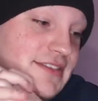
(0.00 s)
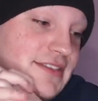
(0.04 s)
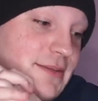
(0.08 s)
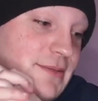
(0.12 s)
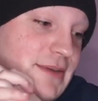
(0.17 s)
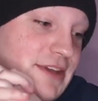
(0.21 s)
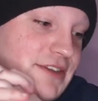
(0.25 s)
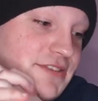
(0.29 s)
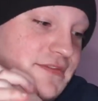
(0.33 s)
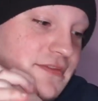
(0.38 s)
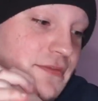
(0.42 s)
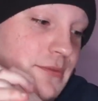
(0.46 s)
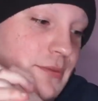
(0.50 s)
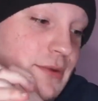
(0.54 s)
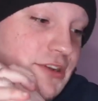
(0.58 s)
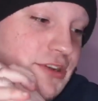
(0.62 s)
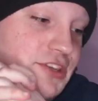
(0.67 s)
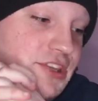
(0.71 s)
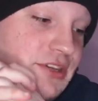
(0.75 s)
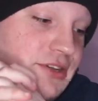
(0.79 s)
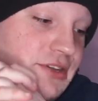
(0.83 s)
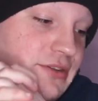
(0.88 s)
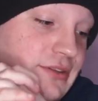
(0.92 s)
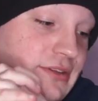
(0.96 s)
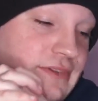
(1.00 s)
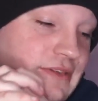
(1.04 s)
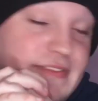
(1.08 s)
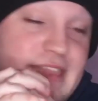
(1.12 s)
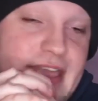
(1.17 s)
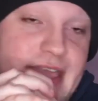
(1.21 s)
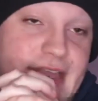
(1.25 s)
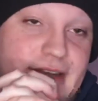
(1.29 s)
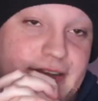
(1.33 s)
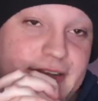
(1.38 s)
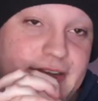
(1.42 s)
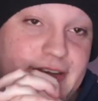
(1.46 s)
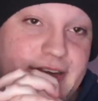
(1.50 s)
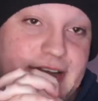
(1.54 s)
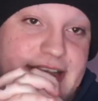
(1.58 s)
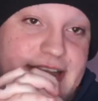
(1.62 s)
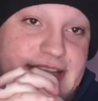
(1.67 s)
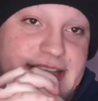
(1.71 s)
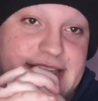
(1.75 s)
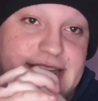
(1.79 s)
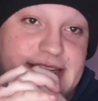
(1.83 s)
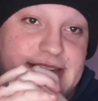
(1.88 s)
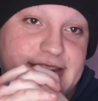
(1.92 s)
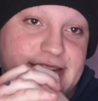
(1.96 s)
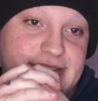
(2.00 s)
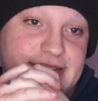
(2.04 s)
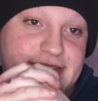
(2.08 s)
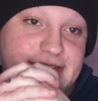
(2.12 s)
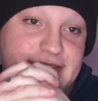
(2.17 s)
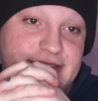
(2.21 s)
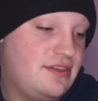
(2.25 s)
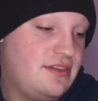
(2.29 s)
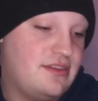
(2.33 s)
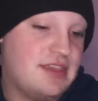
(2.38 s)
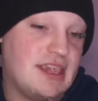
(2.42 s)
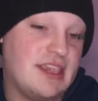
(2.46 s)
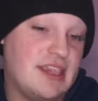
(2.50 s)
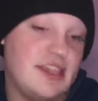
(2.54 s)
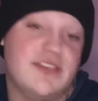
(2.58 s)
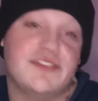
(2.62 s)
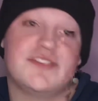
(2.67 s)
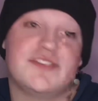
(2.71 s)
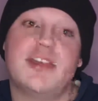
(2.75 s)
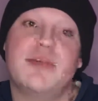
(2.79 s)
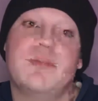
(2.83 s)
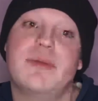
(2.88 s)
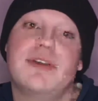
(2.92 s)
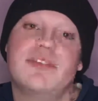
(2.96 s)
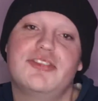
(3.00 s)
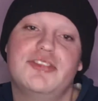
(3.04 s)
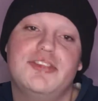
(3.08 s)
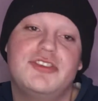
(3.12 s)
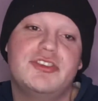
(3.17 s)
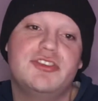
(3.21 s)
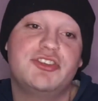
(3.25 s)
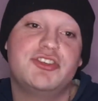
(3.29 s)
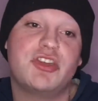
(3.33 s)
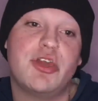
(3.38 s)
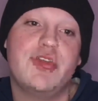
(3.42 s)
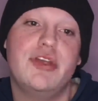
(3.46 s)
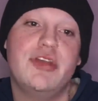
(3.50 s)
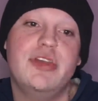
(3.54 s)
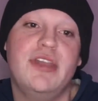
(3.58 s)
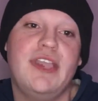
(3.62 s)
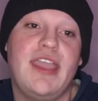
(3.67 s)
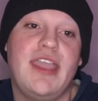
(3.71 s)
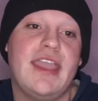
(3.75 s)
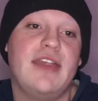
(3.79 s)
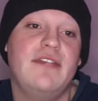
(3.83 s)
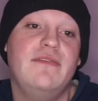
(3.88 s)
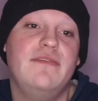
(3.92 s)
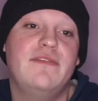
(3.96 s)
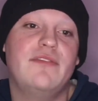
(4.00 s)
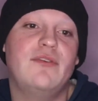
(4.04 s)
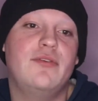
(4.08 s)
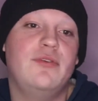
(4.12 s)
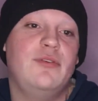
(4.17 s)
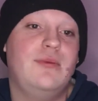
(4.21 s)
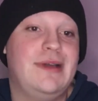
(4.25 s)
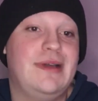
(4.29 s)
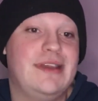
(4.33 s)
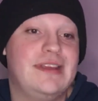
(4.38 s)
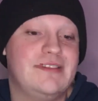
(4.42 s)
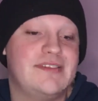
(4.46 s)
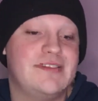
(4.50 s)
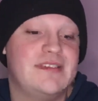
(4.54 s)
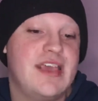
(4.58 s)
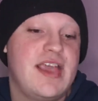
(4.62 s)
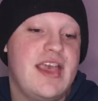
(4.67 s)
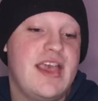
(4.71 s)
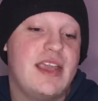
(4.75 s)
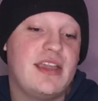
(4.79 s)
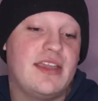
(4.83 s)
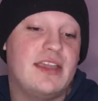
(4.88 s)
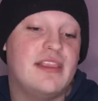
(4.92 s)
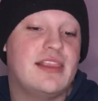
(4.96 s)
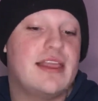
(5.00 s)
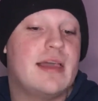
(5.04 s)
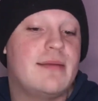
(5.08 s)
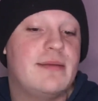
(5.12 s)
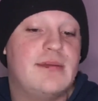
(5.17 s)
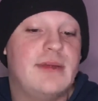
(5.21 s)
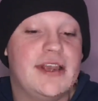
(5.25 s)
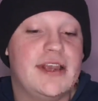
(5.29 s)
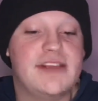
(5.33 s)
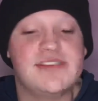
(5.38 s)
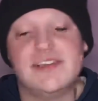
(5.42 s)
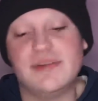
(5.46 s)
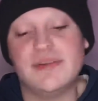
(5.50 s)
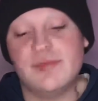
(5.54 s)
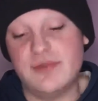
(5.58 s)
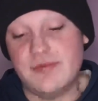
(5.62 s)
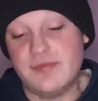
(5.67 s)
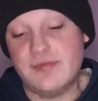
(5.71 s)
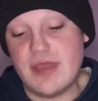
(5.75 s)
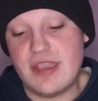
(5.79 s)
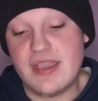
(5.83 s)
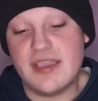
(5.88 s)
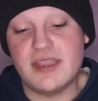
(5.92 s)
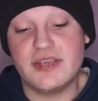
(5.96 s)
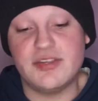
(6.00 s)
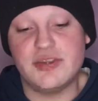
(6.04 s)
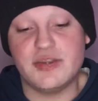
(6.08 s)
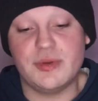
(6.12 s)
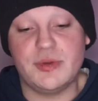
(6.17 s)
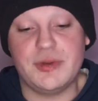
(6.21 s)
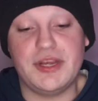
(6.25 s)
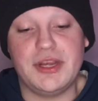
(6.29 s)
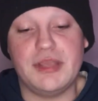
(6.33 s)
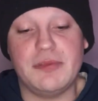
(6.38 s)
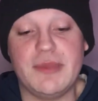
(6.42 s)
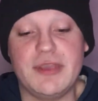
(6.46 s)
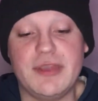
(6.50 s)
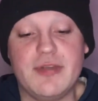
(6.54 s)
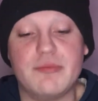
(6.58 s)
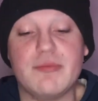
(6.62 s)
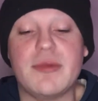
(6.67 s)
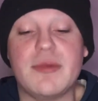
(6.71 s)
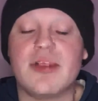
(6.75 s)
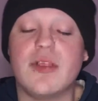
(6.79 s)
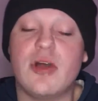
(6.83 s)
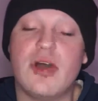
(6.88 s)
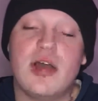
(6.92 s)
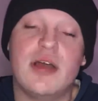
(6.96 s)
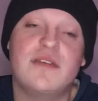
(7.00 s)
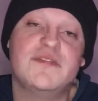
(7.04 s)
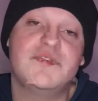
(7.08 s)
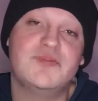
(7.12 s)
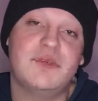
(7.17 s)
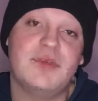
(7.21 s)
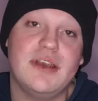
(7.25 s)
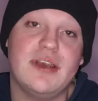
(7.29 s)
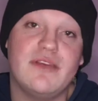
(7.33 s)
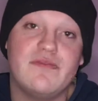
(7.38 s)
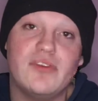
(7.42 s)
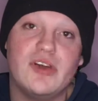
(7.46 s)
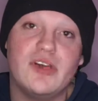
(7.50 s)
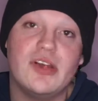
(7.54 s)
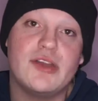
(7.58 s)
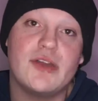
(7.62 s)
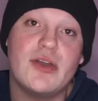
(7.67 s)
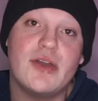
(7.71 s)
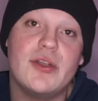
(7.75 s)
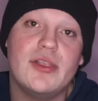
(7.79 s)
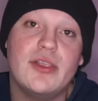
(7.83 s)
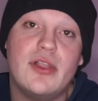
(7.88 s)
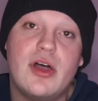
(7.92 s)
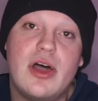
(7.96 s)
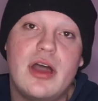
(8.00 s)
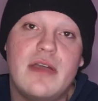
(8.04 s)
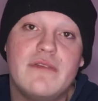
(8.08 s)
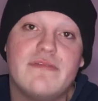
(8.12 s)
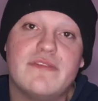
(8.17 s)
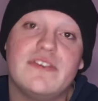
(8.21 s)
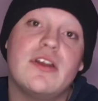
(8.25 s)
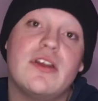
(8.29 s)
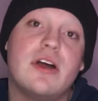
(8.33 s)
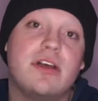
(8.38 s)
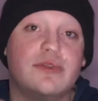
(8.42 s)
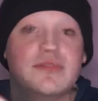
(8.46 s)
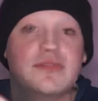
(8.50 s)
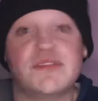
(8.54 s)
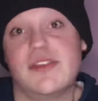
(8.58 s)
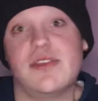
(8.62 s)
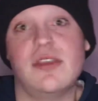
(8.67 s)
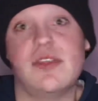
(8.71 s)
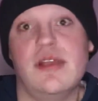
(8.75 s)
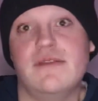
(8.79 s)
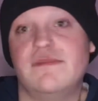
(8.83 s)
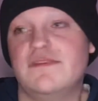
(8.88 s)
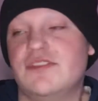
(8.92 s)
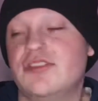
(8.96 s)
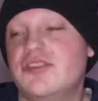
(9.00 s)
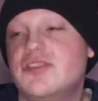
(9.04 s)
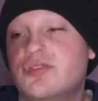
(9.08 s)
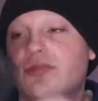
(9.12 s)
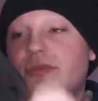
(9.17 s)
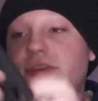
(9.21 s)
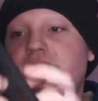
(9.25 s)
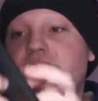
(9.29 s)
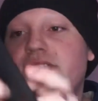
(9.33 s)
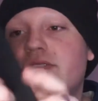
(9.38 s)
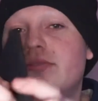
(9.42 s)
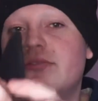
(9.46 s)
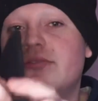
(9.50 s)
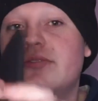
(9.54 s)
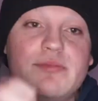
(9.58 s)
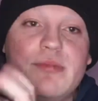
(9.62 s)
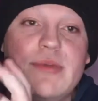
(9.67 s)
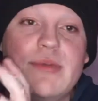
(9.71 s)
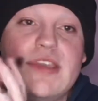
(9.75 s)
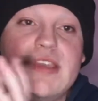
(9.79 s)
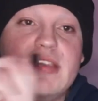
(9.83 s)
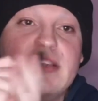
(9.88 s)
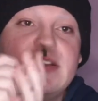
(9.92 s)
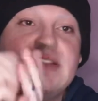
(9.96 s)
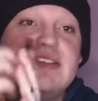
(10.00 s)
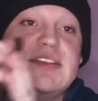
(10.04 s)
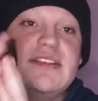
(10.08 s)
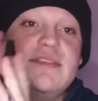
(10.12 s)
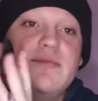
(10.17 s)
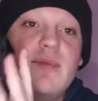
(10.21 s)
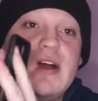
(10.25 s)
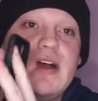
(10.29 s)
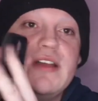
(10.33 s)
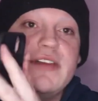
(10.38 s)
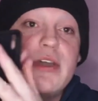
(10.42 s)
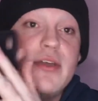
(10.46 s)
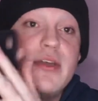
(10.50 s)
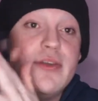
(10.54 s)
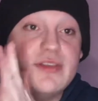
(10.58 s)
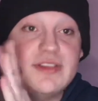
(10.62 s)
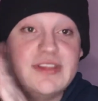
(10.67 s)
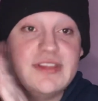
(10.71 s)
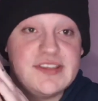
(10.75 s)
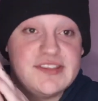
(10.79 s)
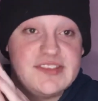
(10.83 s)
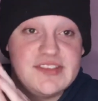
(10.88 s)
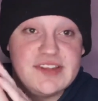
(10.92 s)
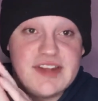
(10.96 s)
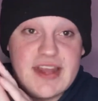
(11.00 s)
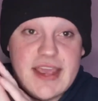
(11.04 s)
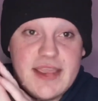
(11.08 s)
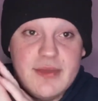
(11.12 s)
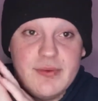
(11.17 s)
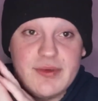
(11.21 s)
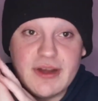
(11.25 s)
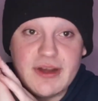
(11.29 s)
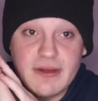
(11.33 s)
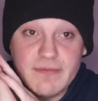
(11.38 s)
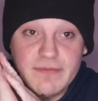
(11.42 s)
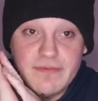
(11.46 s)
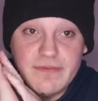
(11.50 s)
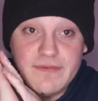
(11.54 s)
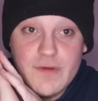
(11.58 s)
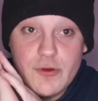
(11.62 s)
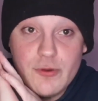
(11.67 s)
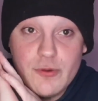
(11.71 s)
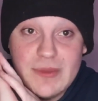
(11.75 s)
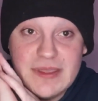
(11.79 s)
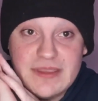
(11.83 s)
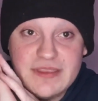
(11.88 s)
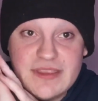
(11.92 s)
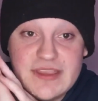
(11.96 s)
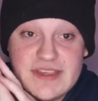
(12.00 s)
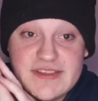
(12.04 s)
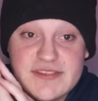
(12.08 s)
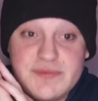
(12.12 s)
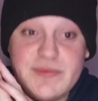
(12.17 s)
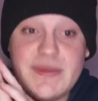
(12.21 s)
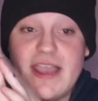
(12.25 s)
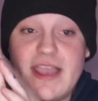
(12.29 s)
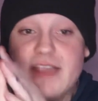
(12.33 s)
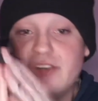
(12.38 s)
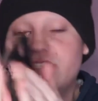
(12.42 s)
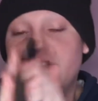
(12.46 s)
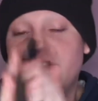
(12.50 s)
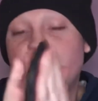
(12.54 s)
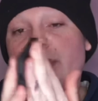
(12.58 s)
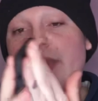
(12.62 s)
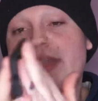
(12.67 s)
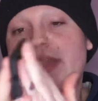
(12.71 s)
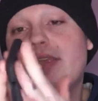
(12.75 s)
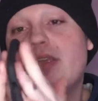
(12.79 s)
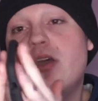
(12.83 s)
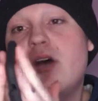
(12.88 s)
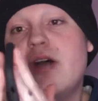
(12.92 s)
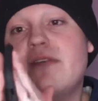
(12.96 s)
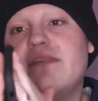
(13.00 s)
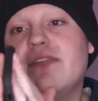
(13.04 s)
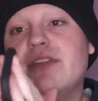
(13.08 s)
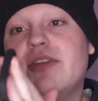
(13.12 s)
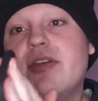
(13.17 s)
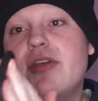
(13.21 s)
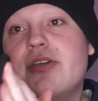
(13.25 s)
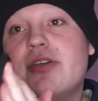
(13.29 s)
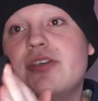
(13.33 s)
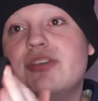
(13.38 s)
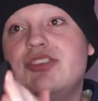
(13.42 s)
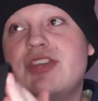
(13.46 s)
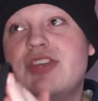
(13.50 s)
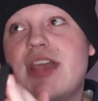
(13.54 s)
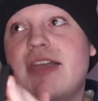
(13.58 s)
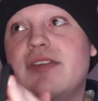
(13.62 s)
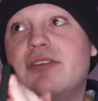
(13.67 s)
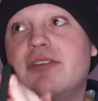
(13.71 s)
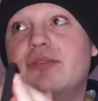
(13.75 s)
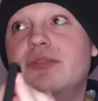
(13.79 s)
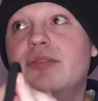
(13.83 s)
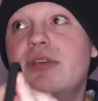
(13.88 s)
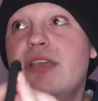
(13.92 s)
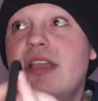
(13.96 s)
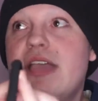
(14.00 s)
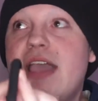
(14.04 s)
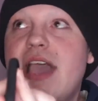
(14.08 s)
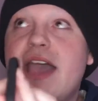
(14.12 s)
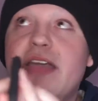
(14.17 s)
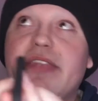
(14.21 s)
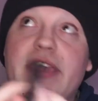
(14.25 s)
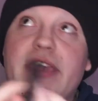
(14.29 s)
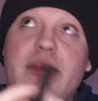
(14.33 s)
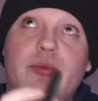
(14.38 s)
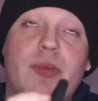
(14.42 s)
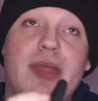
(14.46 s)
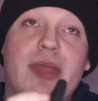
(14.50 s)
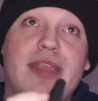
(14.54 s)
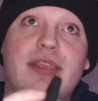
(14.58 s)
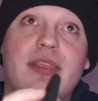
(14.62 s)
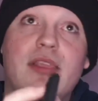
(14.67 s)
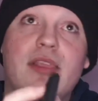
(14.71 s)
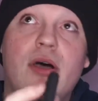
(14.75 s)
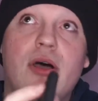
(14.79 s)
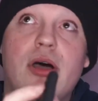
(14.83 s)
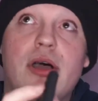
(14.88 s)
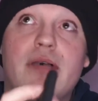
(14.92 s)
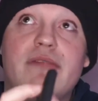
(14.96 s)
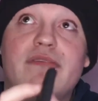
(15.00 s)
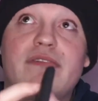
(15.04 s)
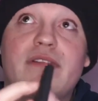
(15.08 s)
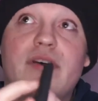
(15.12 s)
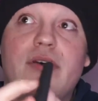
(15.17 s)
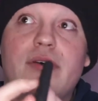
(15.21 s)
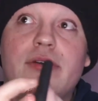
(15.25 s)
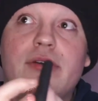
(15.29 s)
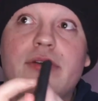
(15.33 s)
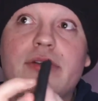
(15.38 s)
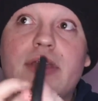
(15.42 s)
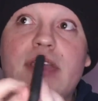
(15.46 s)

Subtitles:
much for watching all of that craziness. Thank you so much to Joe, again, for always collaborating with me and joining me on my lives whenever I go live, and I also love to join yours. We did one earlier today when I'm filming this. We actually went live on her channel and then went live on